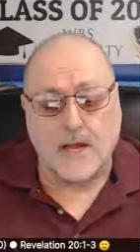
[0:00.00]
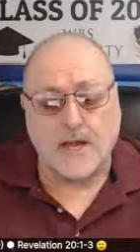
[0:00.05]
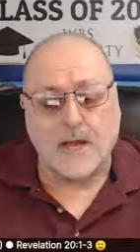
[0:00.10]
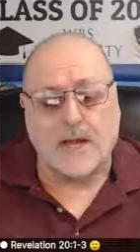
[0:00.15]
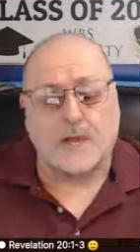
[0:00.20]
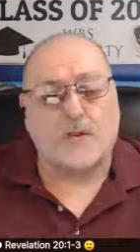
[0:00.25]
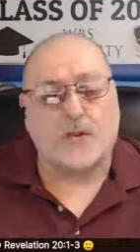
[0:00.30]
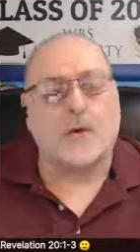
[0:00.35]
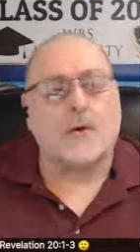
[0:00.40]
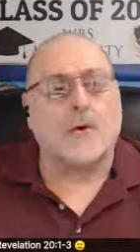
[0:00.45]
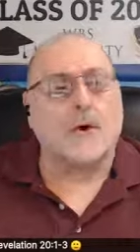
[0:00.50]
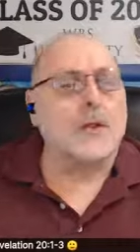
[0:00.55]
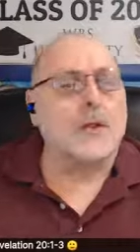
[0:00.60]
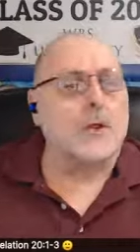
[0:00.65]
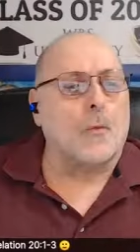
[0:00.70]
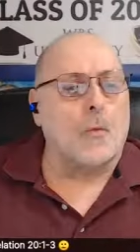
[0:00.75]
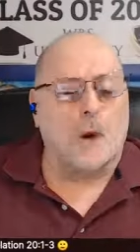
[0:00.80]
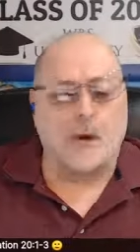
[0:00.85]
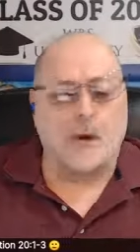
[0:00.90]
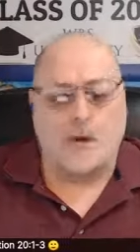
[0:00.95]
Now, generally,
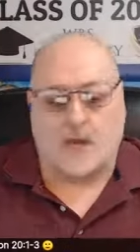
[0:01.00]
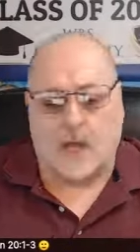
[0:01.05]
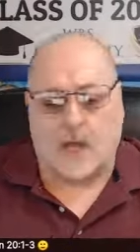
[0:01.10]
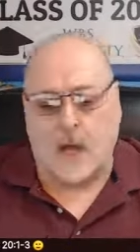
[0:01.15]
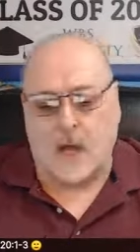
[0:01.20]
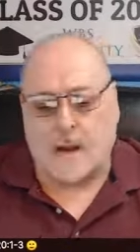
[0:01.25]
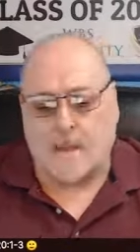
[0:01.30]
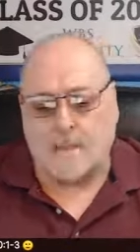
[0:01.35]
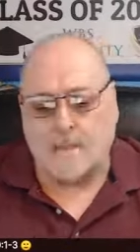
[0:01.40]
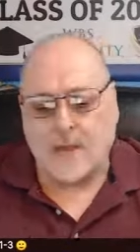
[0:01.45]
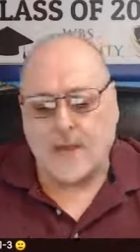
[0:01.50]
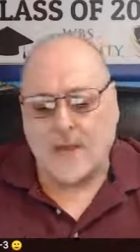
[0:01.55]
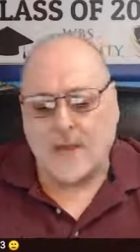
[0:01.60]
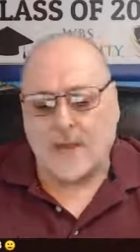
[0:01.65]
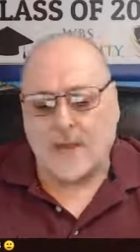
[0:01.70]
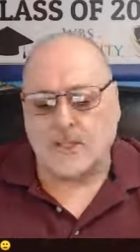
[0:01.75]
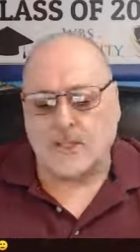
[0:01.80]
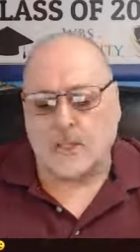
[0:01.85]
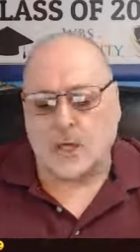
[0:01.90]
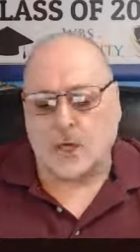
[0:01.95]
the word come
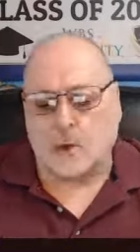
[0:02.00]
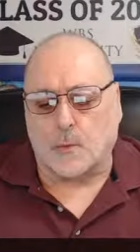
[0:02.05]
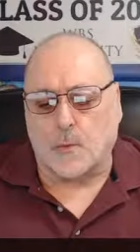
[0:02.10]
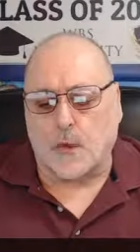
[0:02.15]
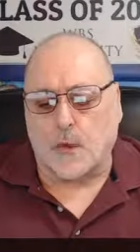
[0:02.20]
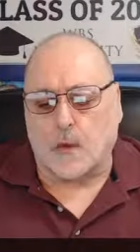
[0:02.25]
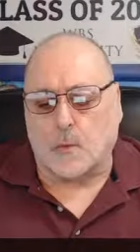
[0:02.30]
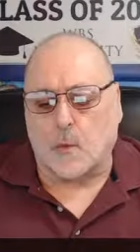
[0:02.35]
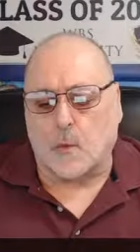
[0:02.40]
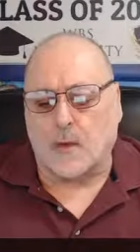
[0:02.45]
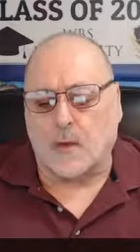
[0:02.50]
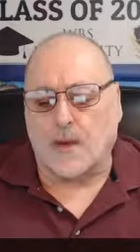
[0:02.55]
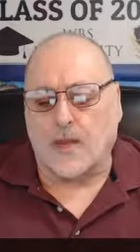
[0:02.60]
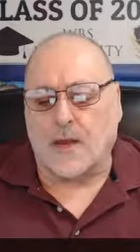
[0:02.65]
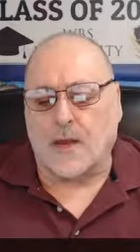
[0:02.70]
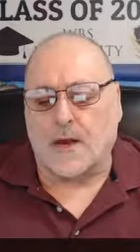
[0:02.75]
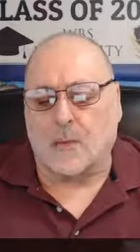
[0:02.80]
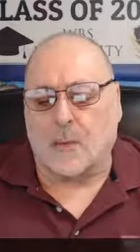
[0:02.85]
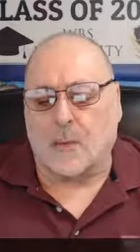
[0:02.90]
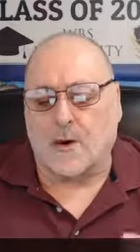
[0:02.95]
is the Greek word,
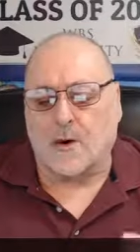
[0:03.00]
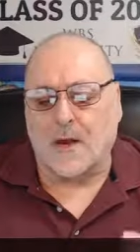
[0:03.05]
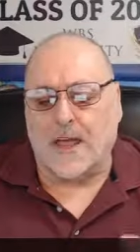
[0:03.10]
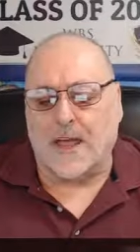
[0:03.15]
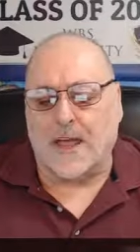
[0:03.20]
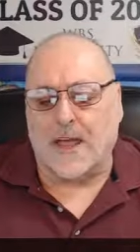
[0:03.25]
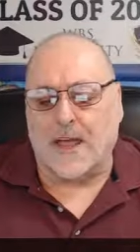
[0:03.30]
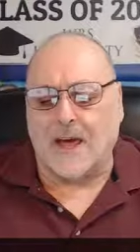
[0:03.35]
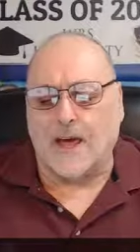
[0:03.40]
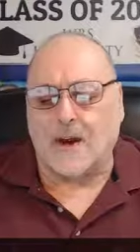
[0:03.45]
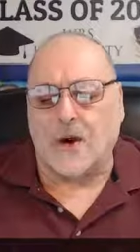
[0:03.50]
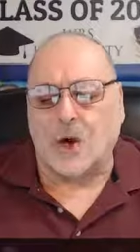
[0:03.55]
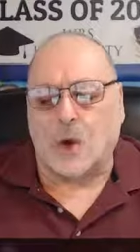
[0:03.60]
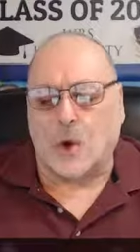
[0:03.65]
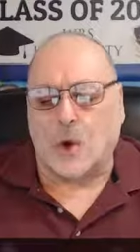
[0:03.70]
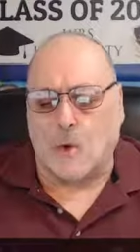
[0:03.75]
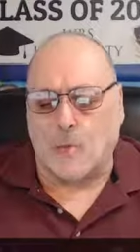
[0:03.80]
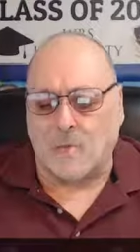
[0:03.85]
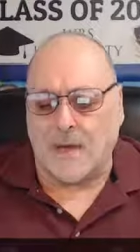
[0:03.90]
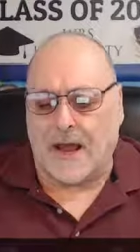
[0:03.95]
word
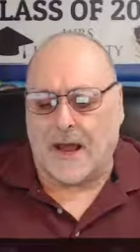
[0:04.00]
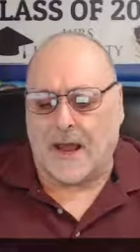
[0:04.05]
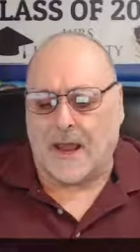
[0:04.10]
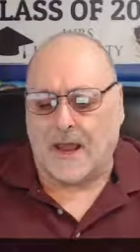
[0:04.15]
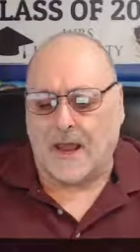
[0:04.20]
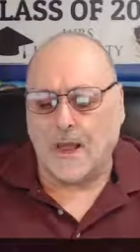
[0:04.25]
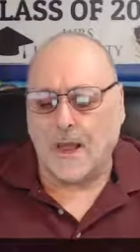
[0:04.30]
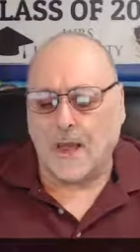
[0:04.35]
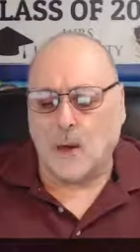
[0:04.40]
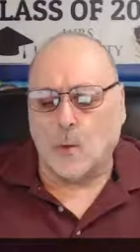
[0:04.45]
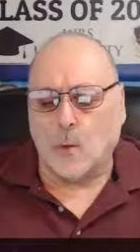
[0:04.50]
erkomai,